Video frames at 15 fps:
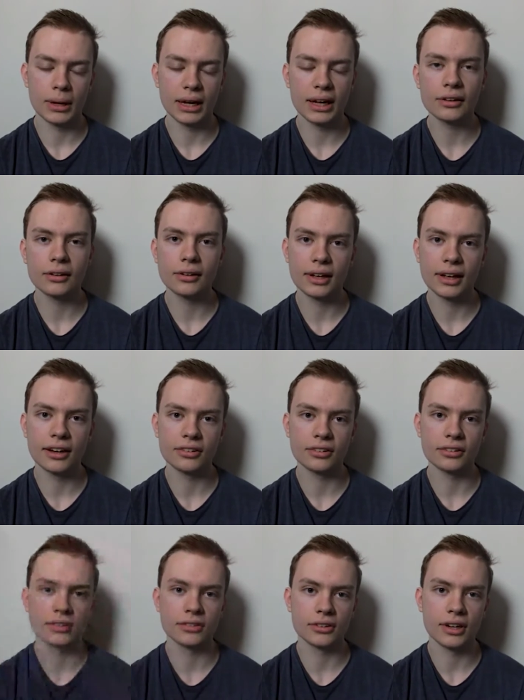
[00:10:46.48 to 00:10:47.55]
Pick a
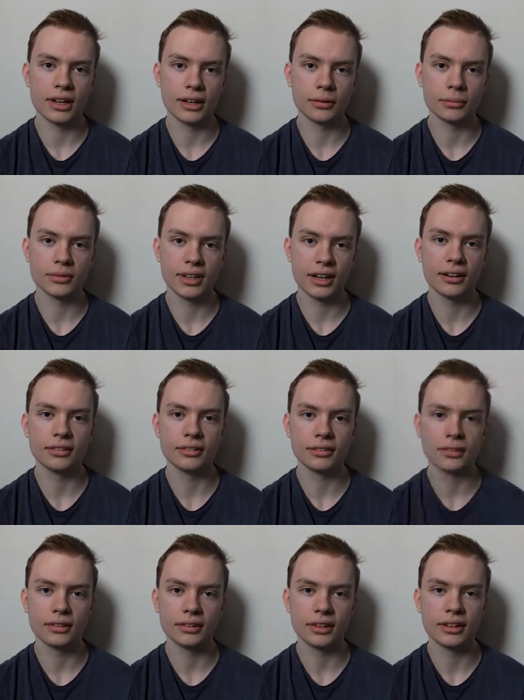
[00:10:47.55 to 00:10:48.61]
location that's going to help
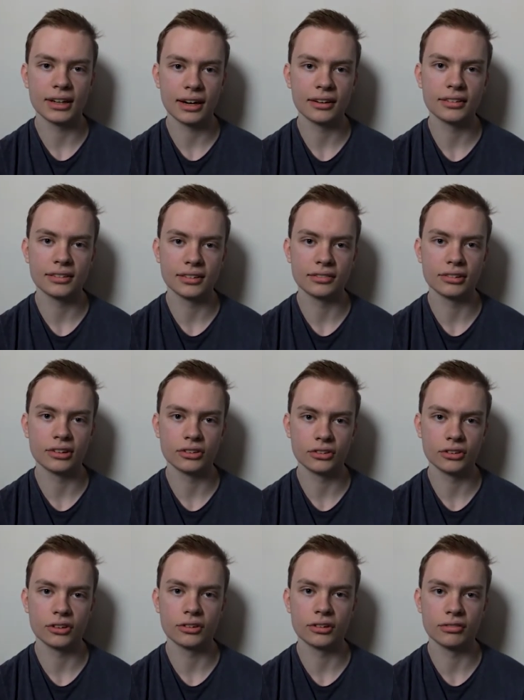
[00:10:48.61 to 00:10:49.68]
tell the narrative of the
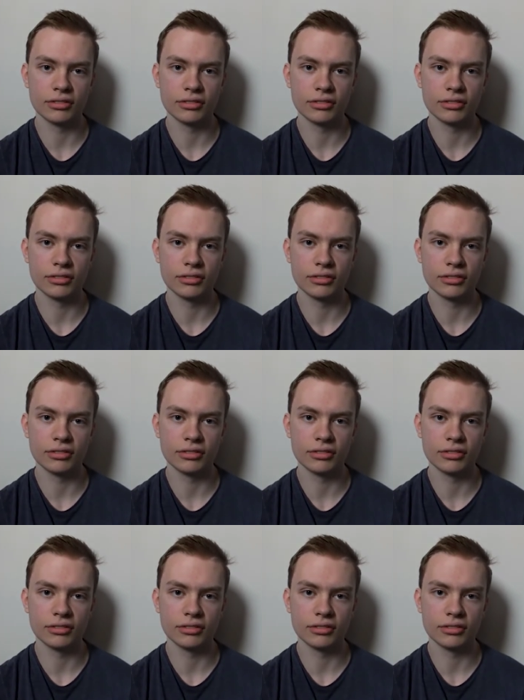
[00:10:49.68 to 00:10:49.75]
story